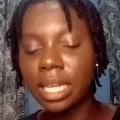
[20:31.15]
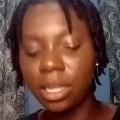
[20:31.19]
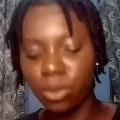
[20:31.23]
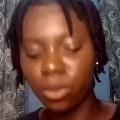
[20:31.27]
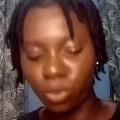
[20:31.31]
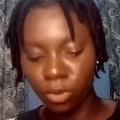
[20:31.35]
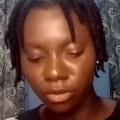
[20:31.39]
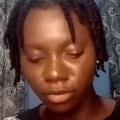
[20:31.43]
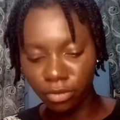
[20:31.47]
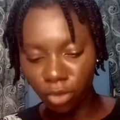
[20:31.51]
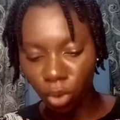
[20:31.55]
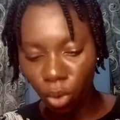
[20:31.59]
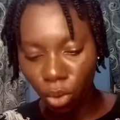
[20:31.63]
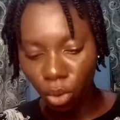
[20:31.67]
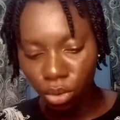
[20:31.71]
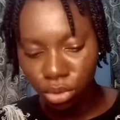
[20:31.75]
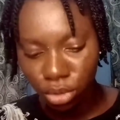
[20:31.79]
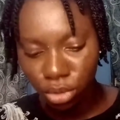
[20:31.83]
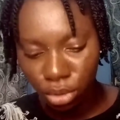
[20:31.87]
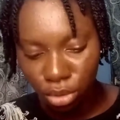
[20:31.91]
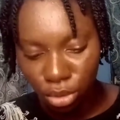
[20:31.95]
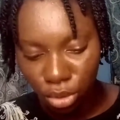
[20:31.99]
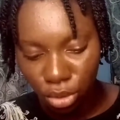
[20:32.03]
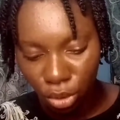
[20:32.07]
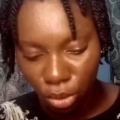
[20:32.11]
And we've
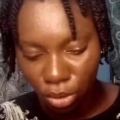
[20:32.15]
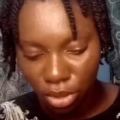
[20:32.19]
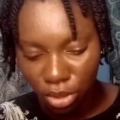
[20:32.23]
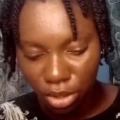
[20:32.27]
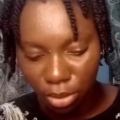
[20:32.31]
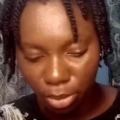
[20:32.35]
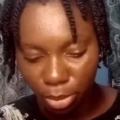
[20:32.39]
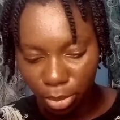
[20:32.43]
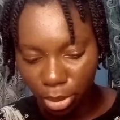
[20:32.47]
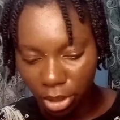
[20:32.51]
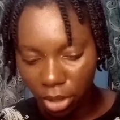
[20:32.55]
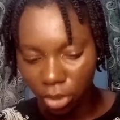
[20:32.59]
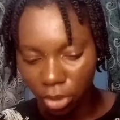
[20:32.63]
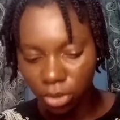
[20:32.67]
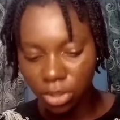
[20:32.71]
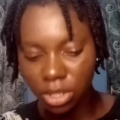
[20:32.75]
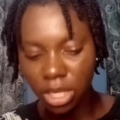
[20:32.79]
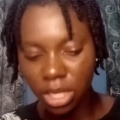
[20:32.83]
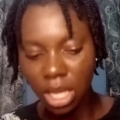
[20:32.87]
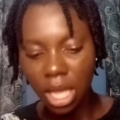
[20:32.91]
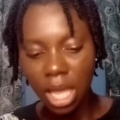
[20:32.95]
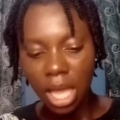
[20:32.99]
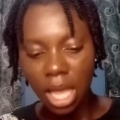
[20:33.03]
also talked about